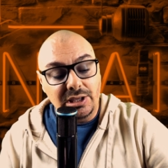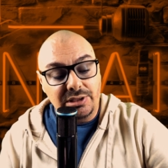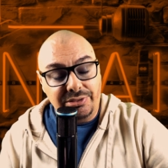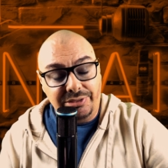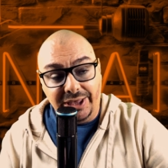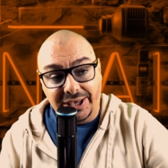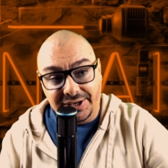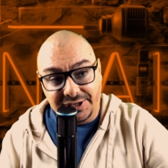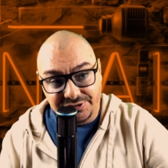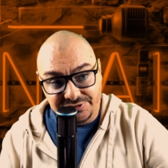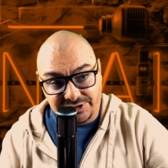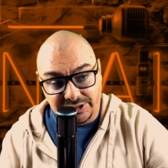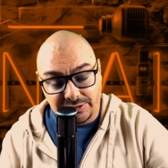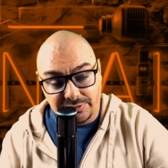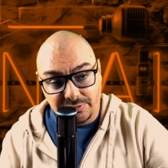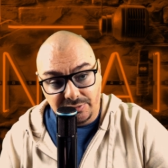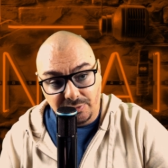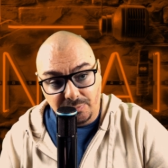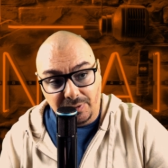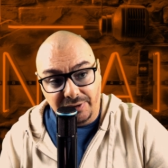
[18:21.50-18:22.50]
they
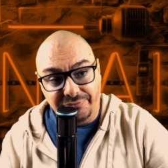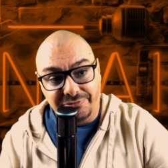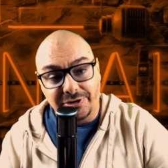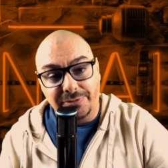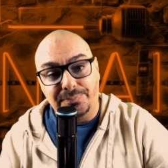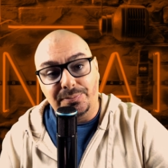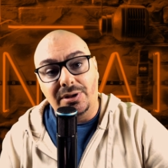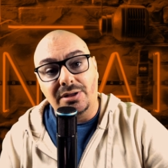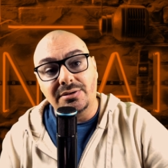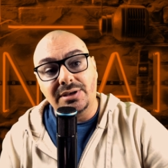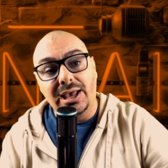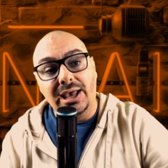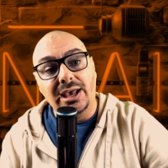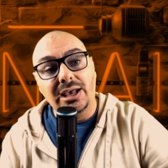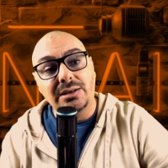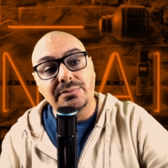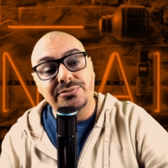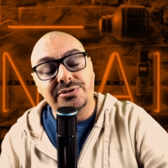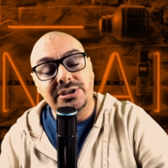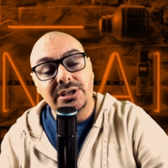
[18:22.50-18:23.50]
continued to win football
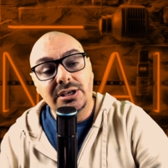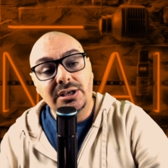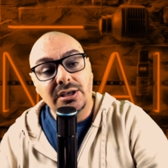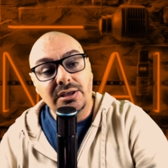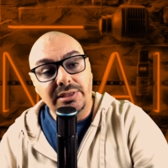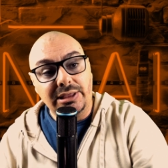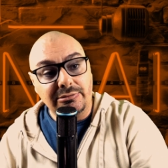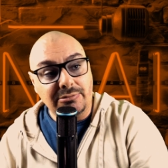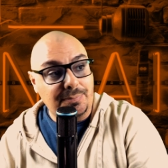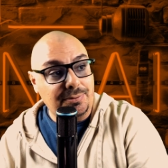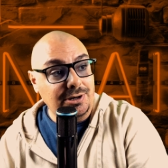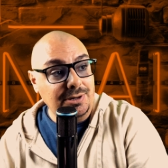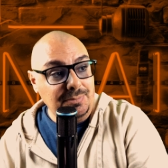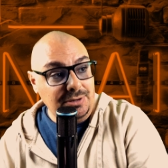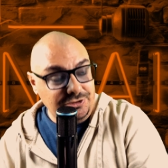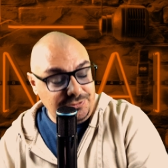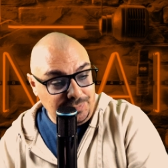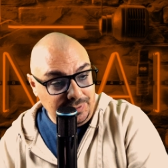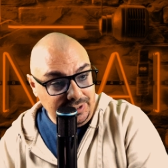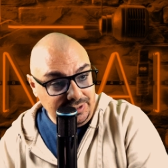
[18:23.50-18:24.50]
games they were pretty
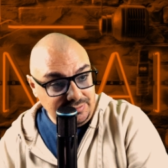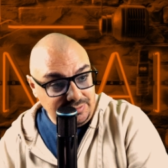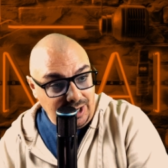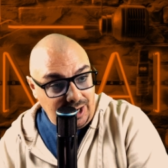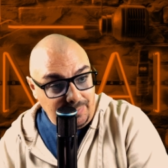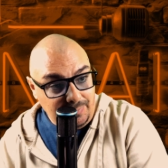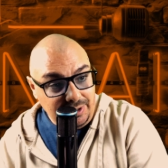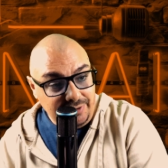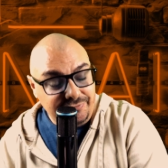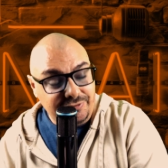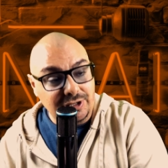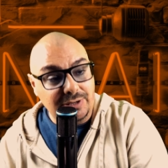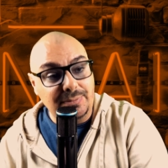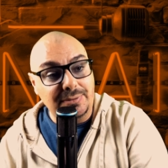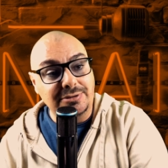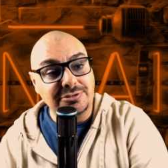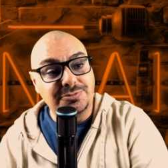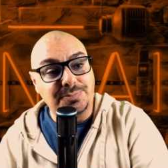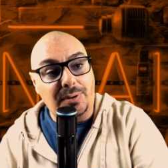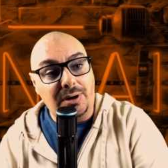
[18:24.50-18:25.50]
much being dominant for the
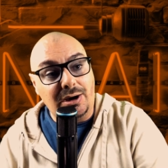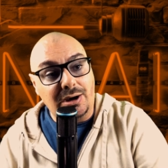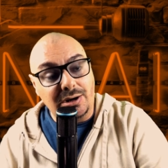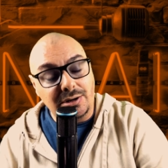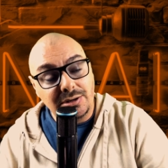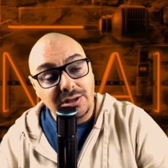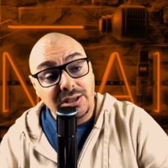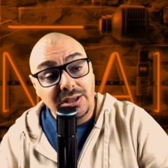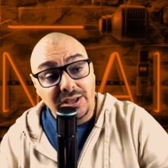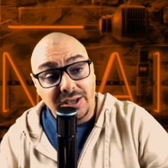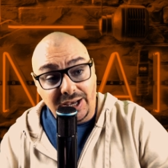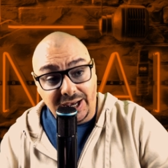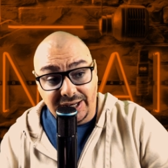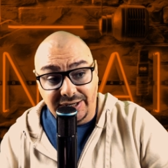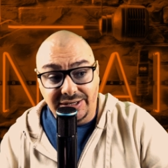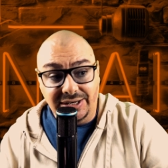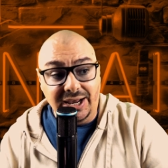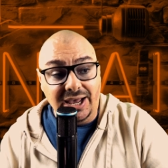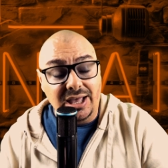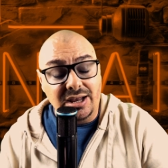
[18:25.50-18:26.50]
most part.
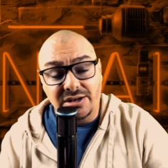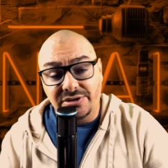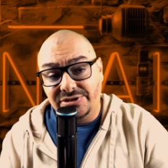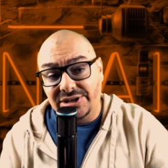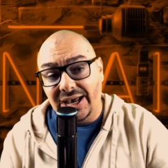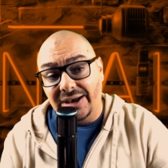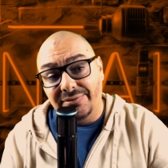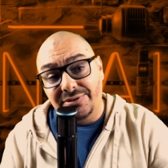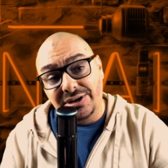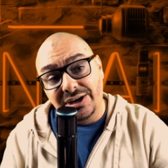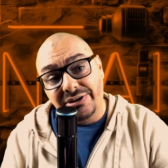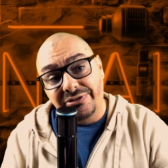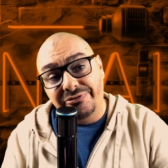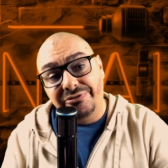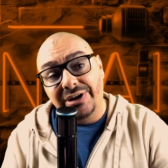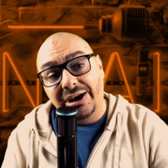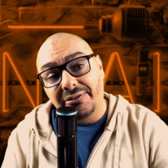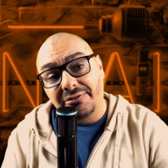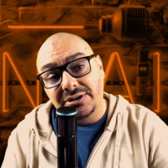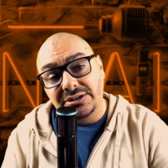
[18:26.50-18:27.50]
Indiana's having a
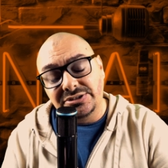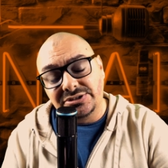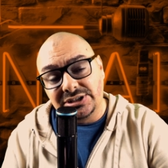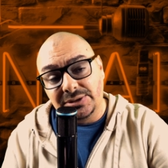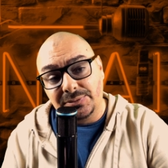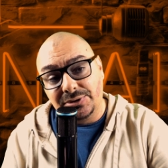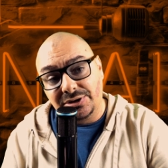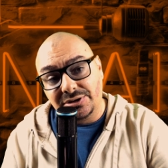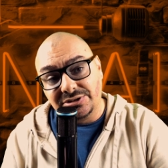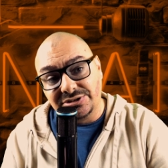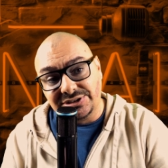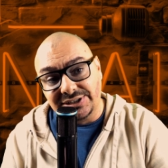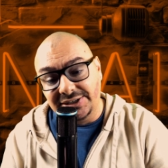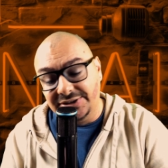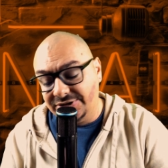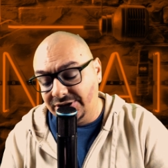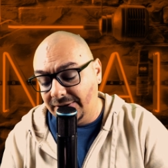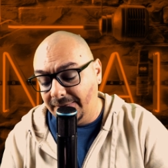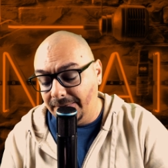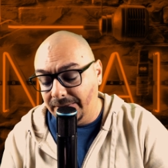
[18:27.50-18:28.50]
very similar
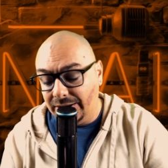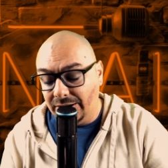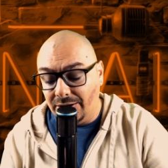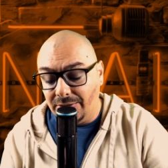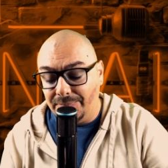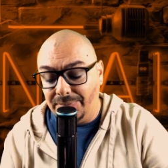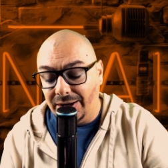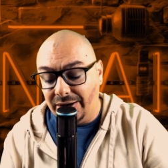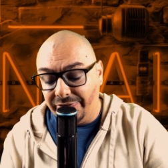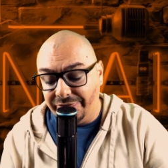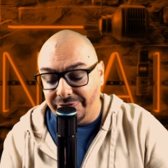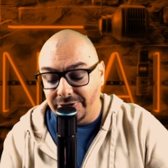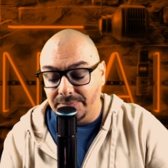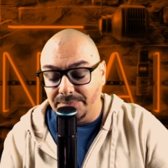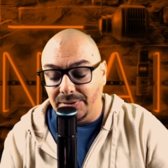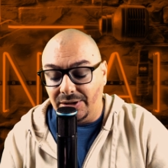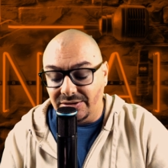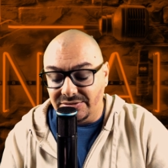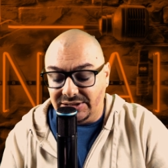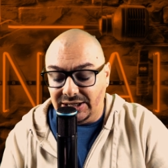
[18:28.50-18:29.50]
season. They're a better
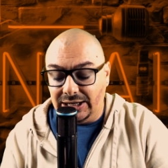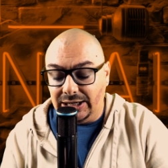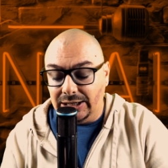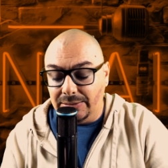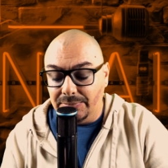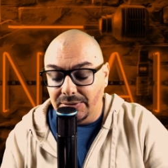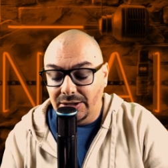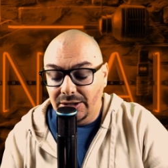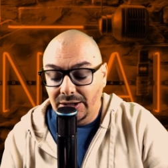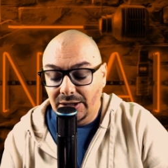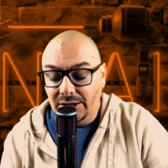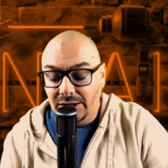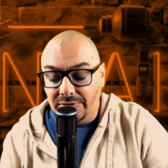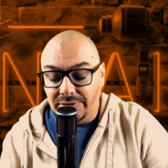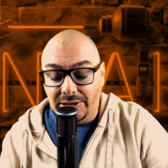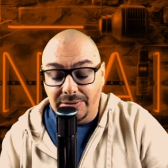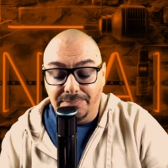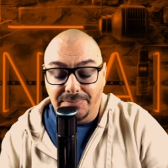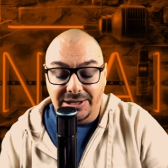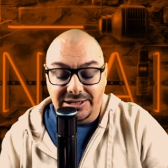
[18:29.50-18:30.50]
football team
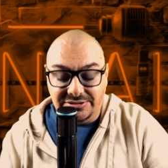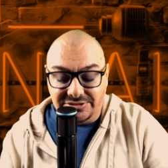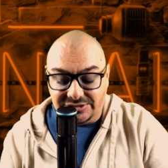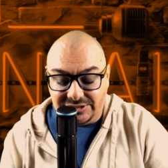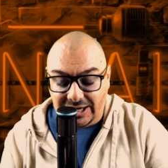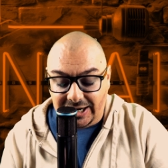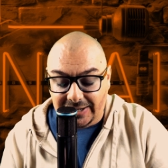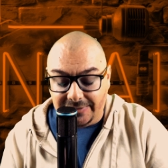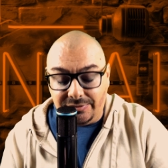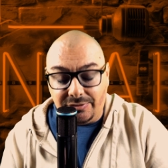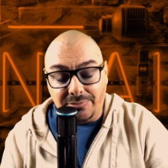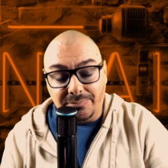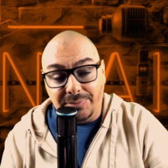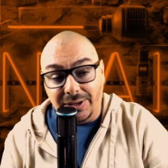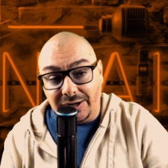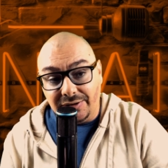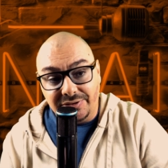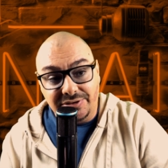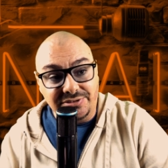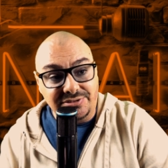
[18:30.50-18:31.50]
than Penn State. They're
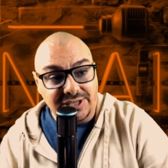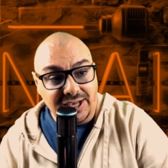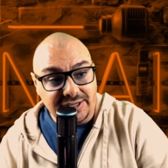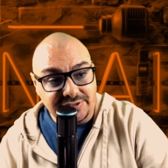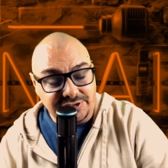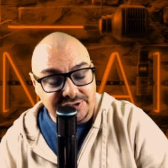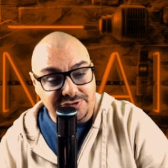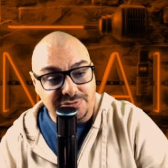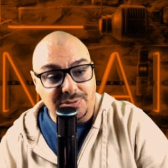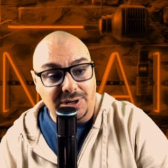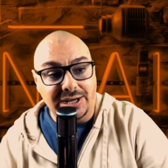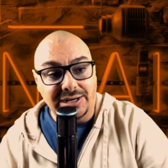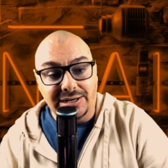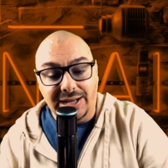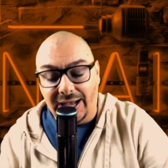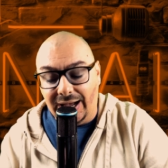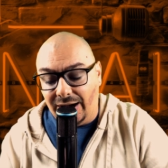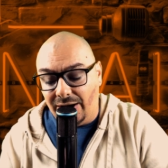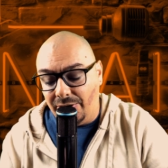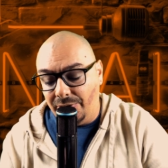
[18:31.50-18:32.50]
better than Texas right
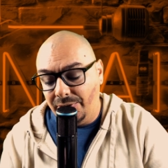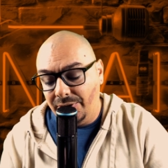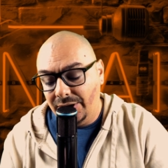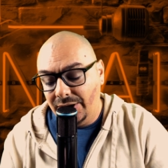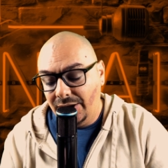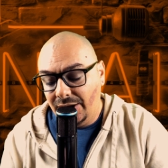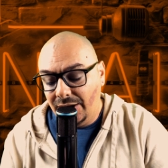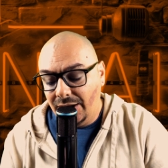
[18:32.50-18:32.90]
now.